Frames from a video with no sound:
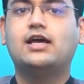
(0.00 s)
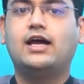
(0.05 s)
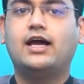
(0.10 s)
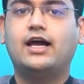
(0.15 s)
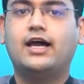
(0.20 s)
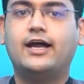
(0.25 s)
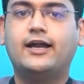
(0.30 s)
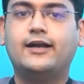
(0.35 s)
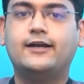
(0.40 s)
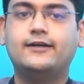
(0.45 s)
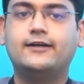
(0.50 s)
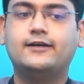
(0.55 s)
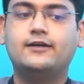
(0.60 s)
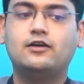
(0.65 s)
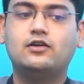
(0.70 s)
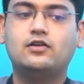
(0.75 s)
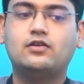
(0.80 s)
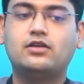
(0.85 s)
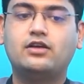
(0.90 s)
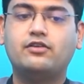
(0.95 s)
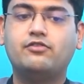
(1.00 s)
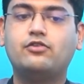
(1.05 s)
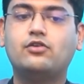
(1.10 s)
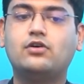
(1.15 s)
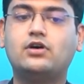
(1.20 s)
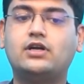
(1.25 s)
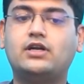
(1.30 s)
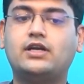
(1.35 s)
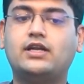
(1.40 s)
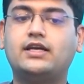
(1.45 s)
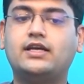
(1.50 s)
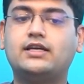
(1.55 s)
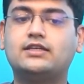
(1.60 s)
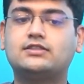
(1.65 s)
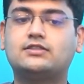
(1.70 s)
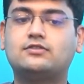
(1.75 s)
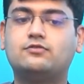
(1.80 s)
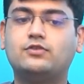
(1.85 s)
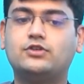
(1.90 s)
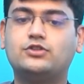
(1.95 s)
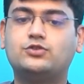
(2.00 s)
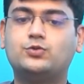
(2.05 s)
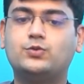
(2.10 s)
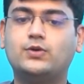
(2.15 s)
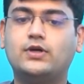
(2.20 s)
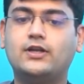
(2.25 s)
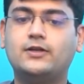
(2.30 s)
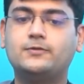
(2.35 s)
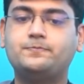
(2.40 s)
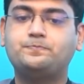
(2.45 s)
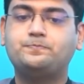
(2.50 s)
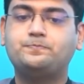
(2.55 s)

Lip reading: and give you a taste which will